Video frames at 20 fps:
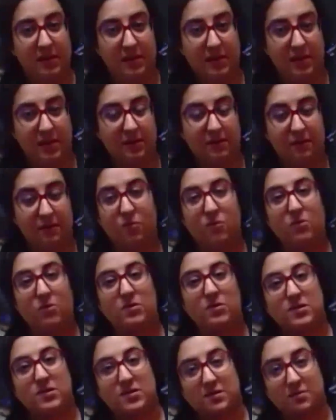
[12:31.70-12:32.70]
And of
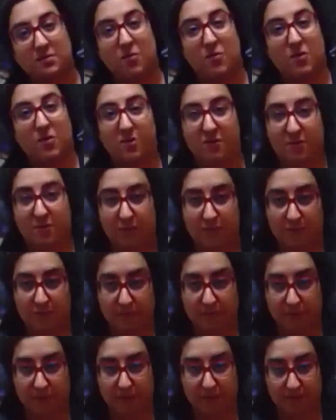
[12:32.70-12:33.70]
course, more help from
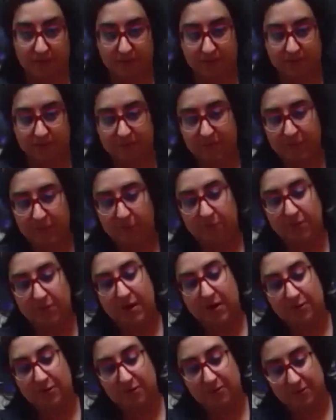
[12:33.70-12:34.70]
a parent or an
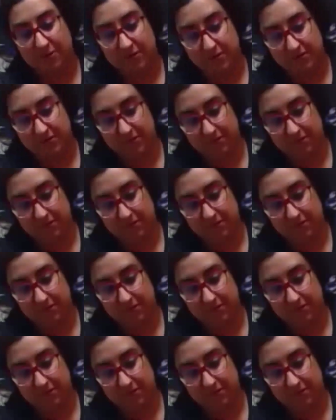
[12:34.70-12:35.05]
adult.